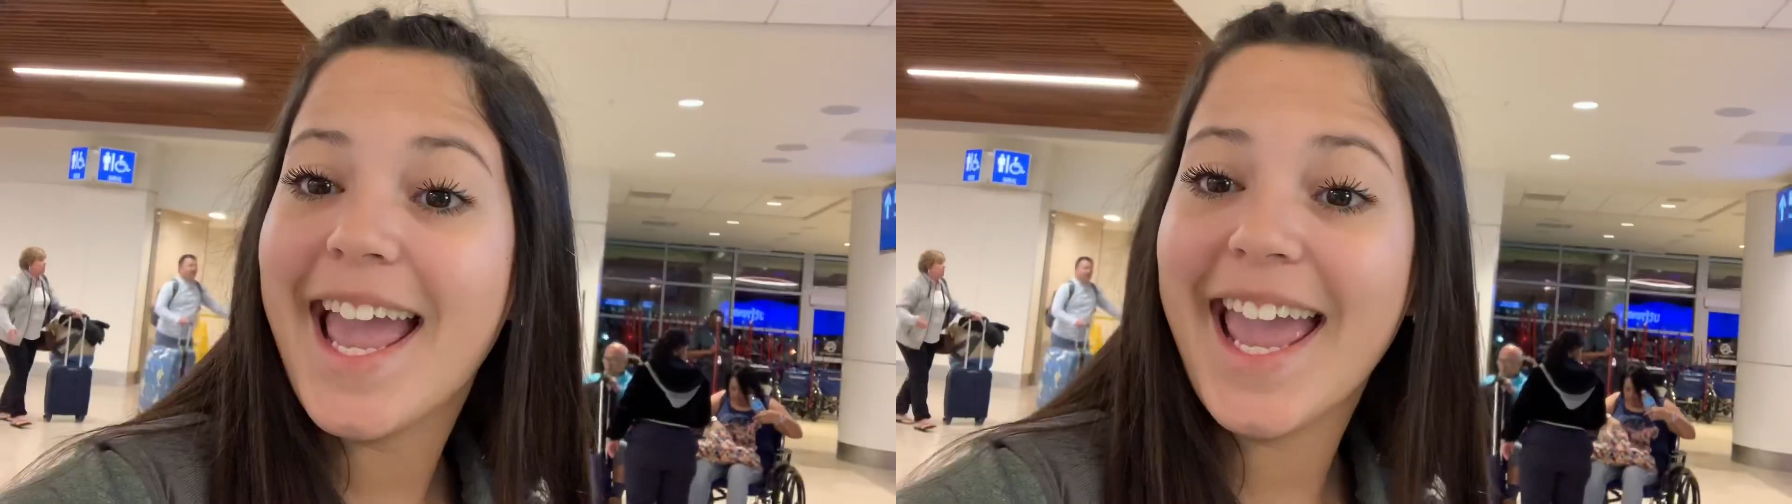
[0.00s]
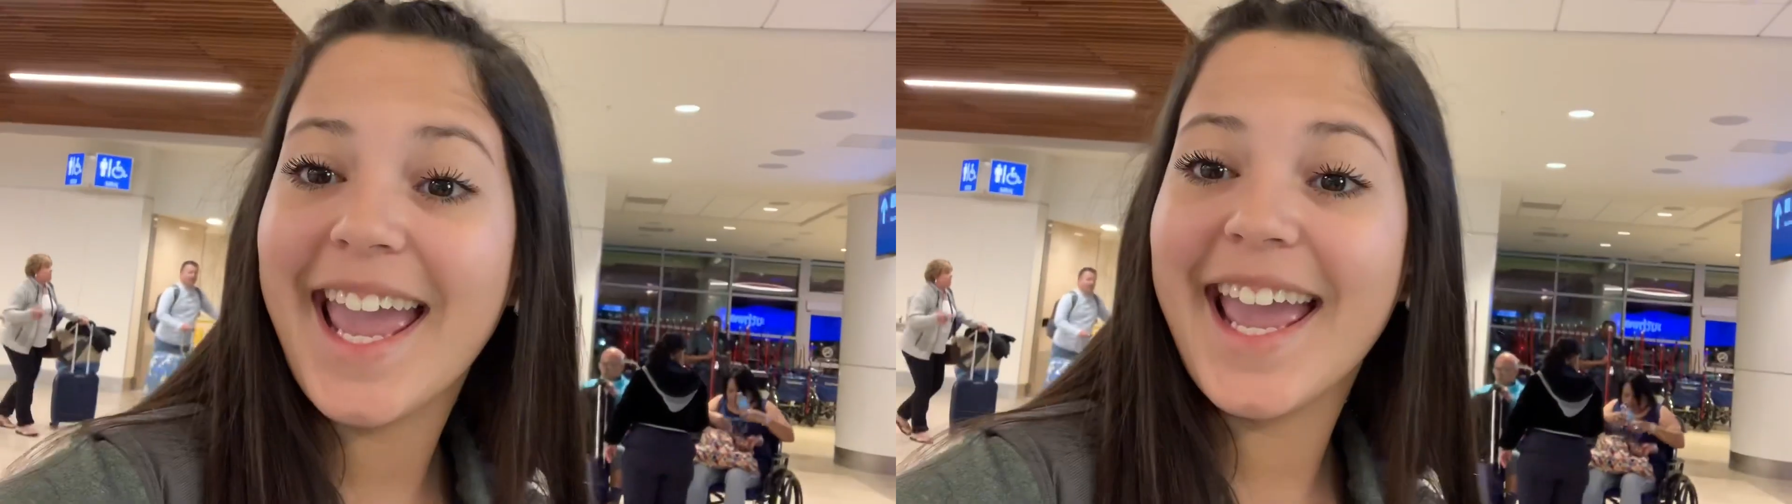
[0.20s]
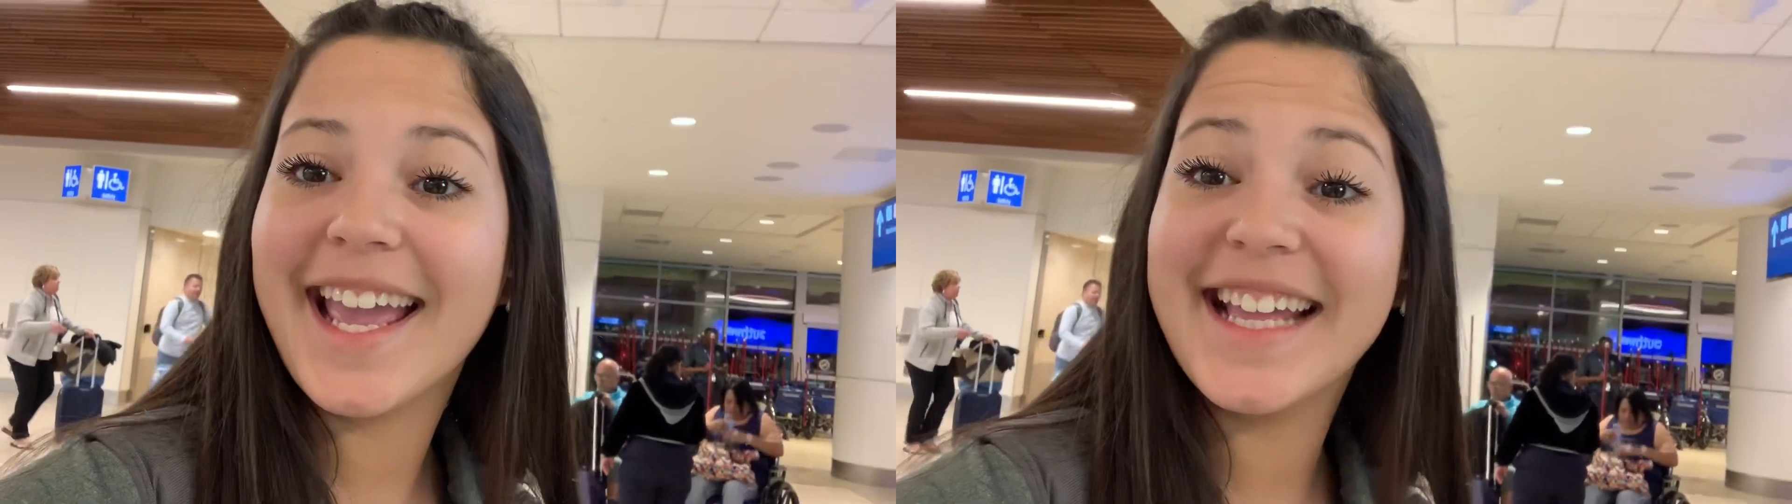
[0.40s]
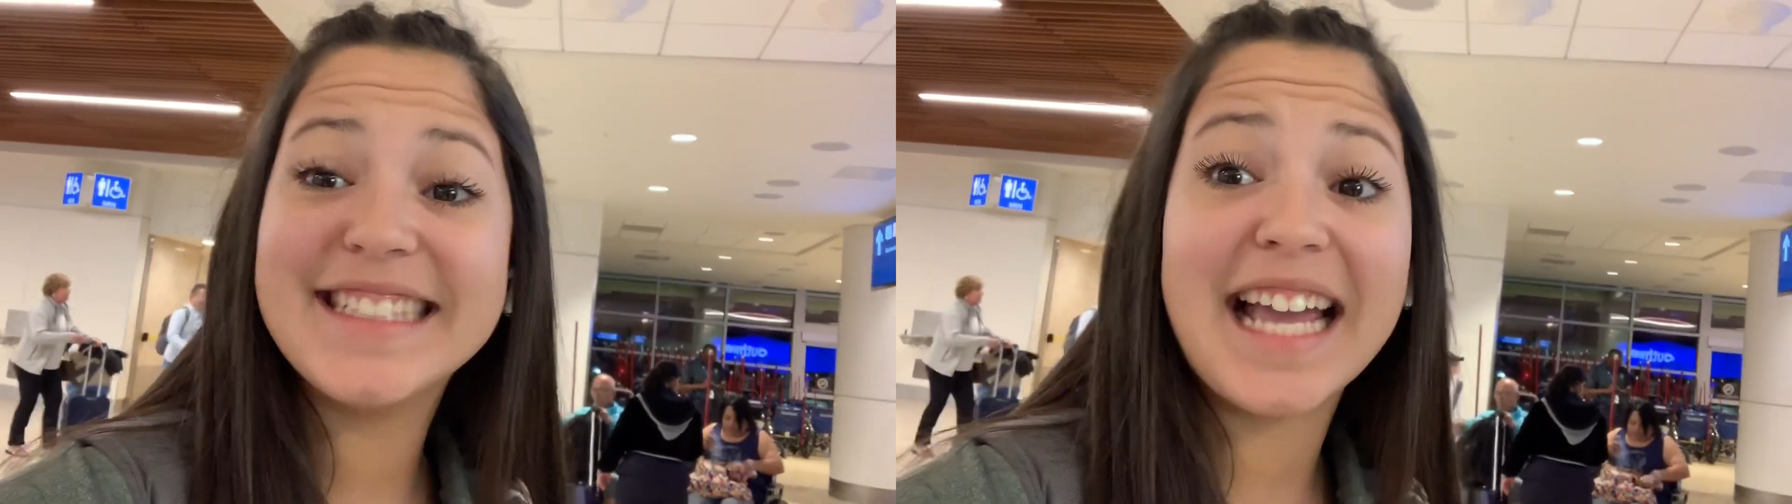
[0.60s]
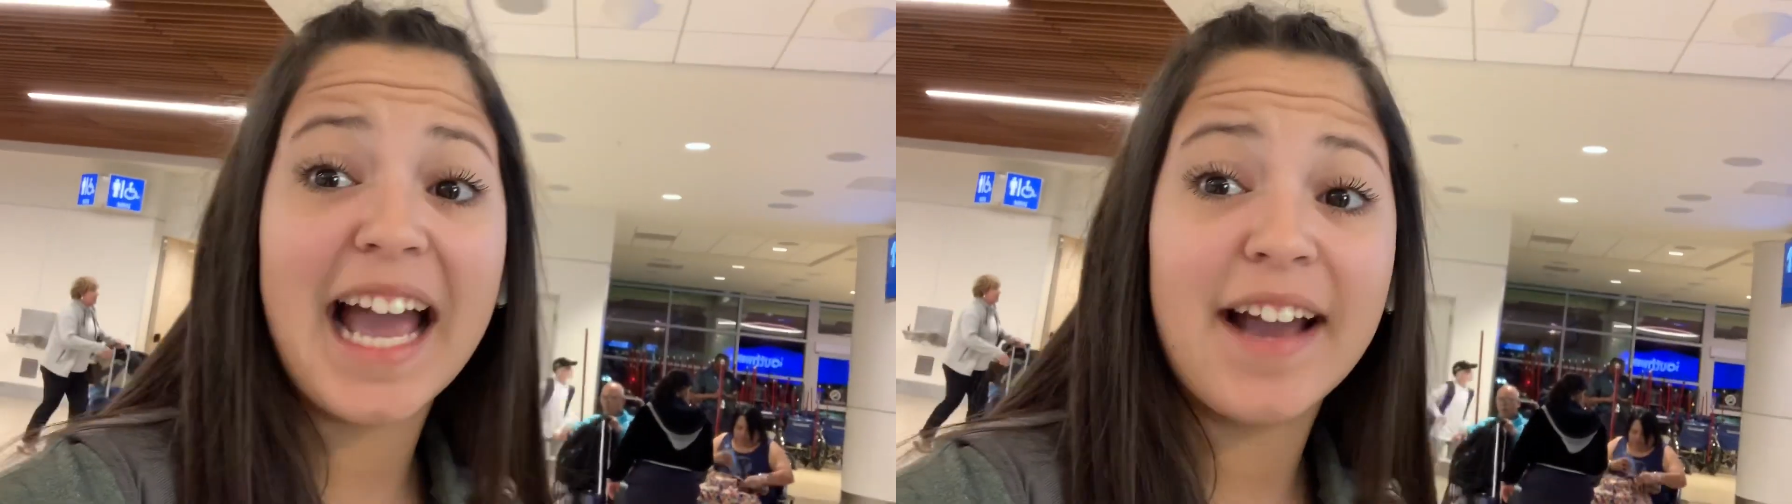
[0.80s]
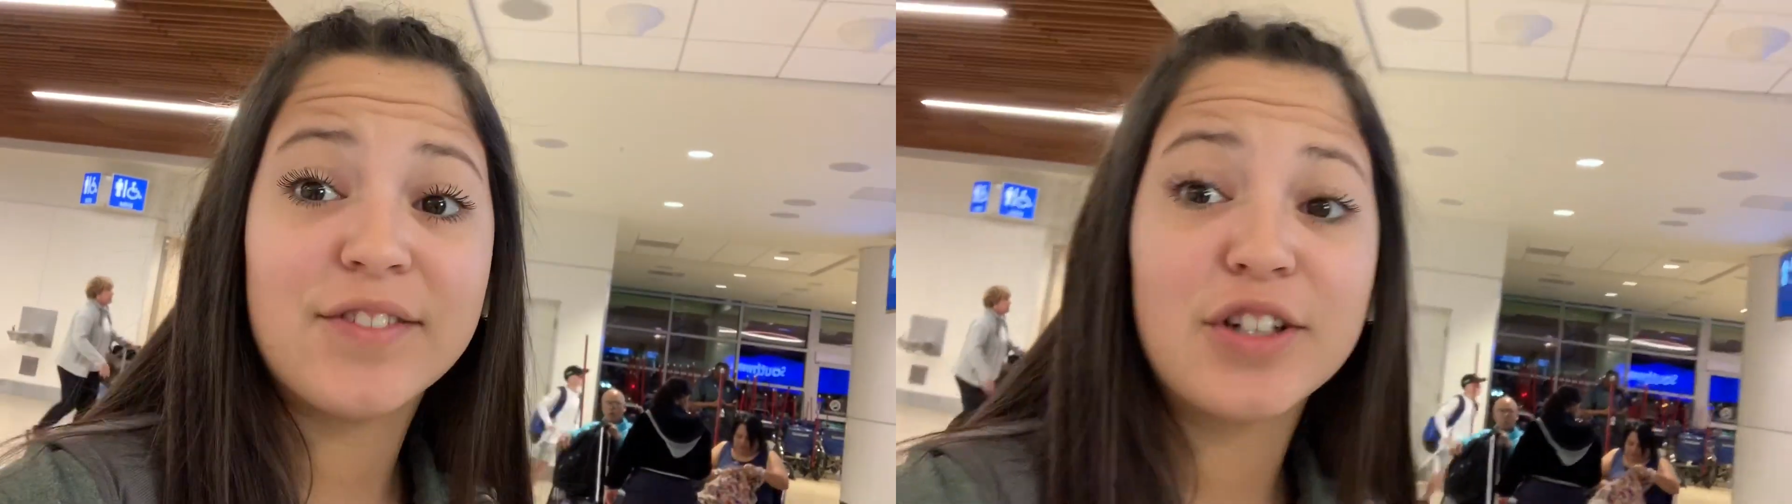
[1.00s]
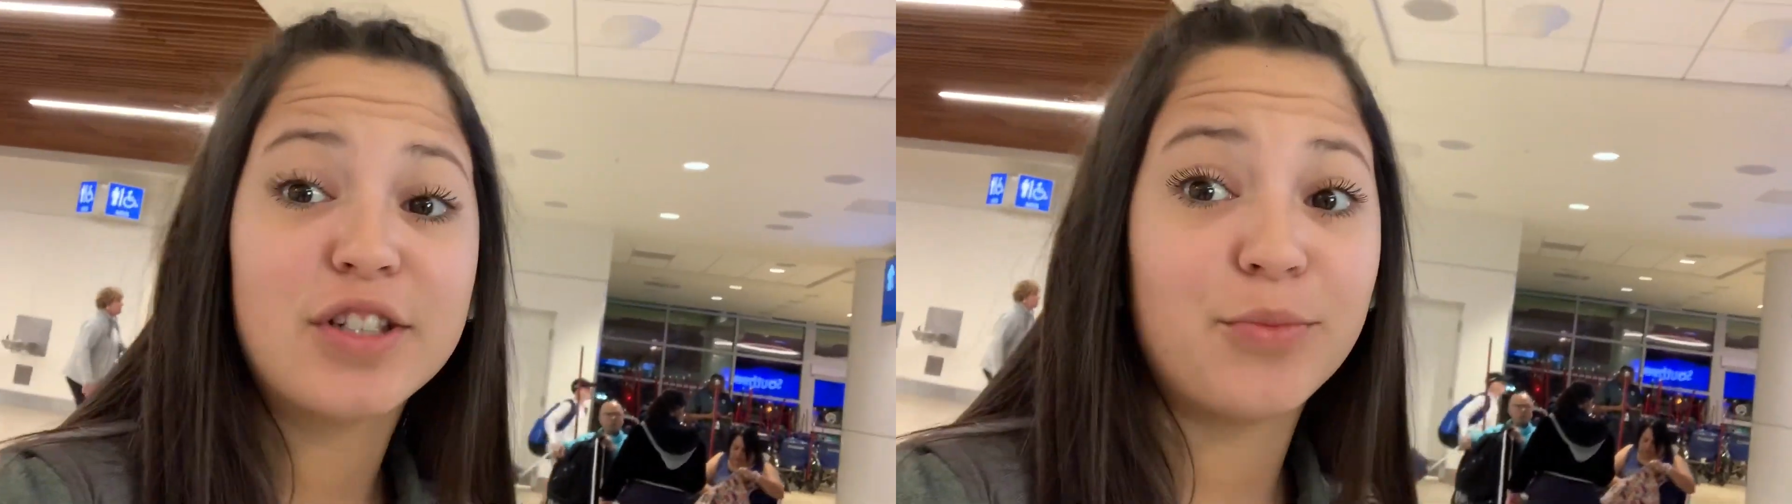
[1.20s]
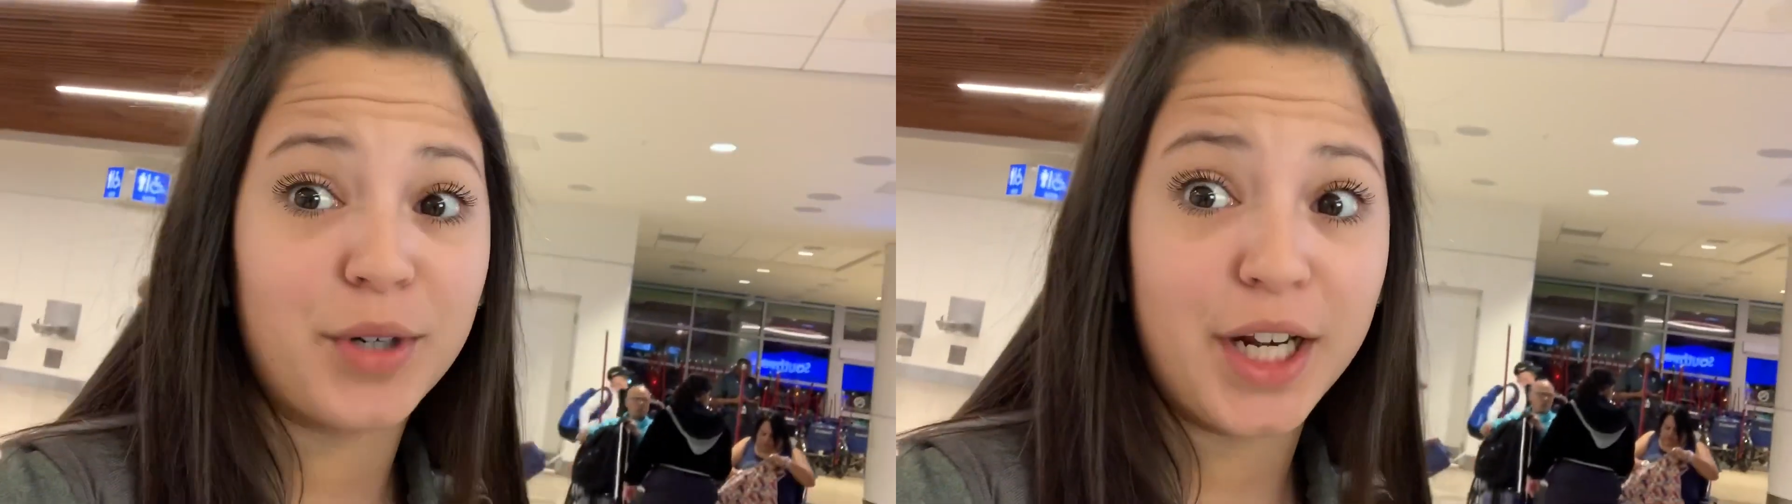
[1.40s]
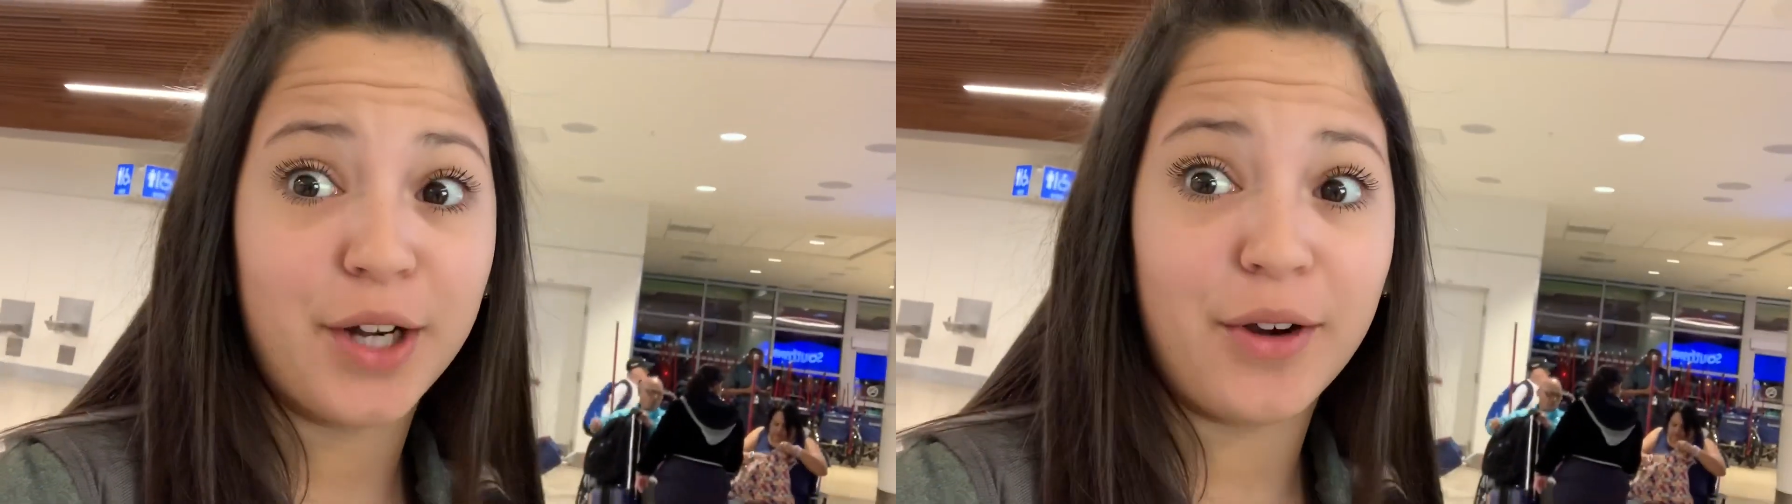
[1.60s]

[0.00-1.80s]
And after some running